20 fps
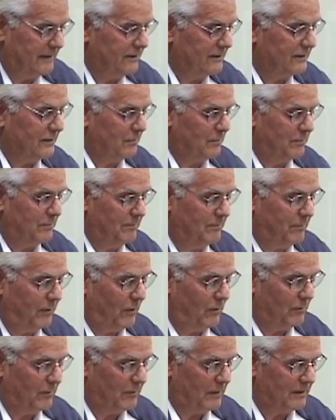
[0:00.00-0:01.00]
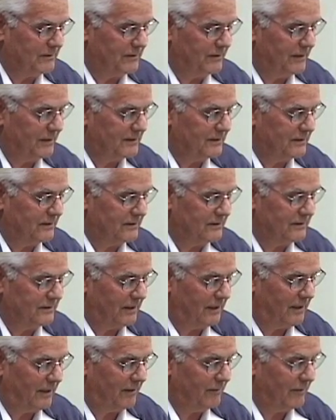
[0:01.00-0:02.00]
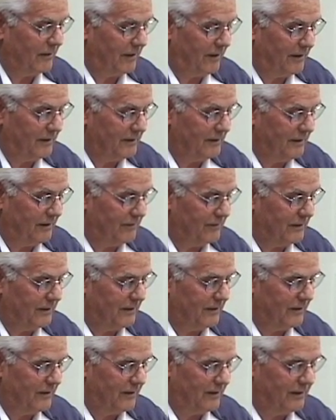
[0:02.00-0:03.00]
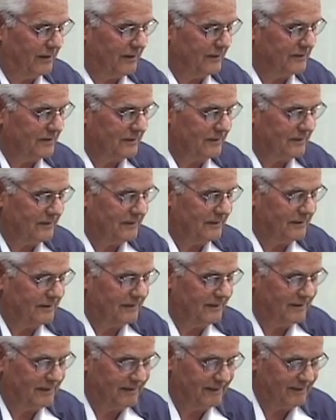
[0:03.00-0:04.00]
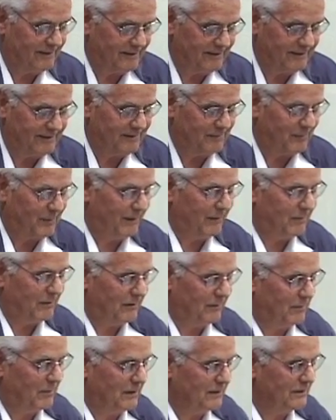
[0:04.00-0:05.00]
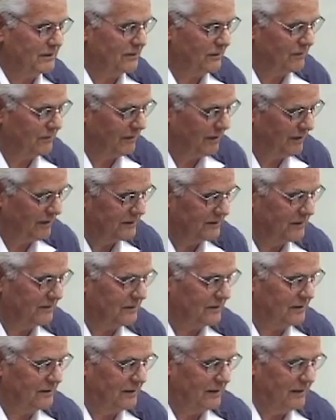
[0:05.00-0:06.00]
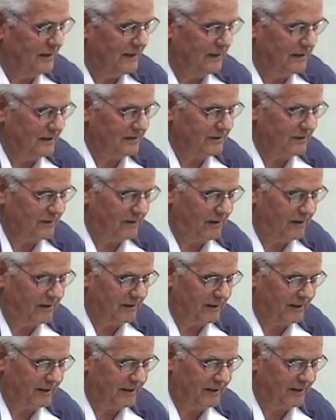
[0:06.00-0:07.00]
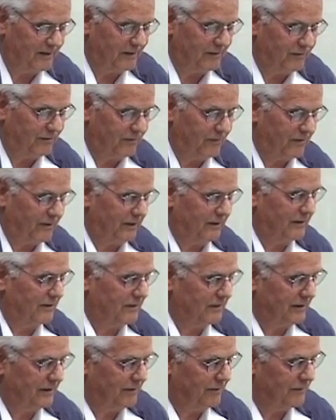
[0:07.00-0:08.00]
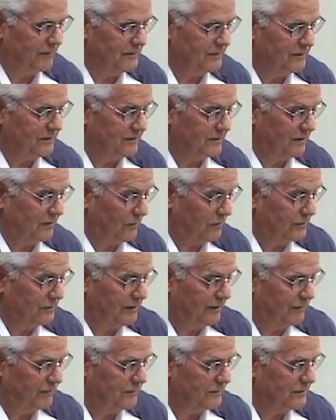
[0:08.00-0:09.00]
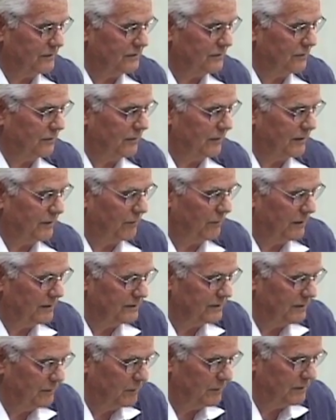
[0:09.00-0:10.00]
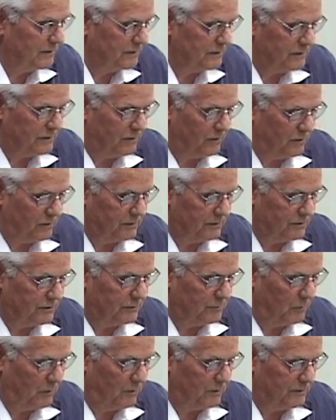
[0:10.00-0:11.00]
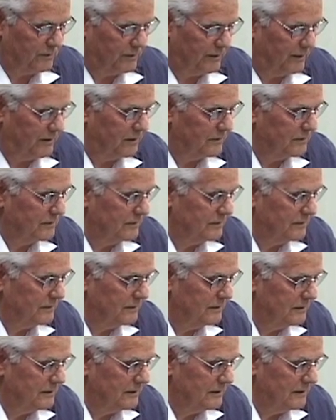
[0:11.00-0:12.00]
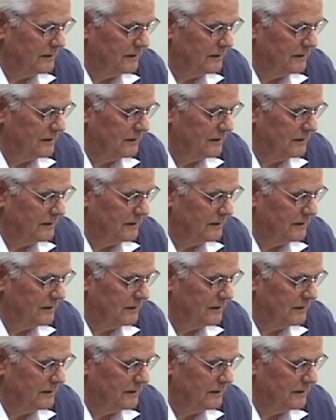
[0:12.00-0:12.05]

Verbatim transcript: Here's a poem about Texas. I, I love it here. It's people have been so nice. It's it's a lot like California. There are differences, and those differences are interesting. But this is called a small town.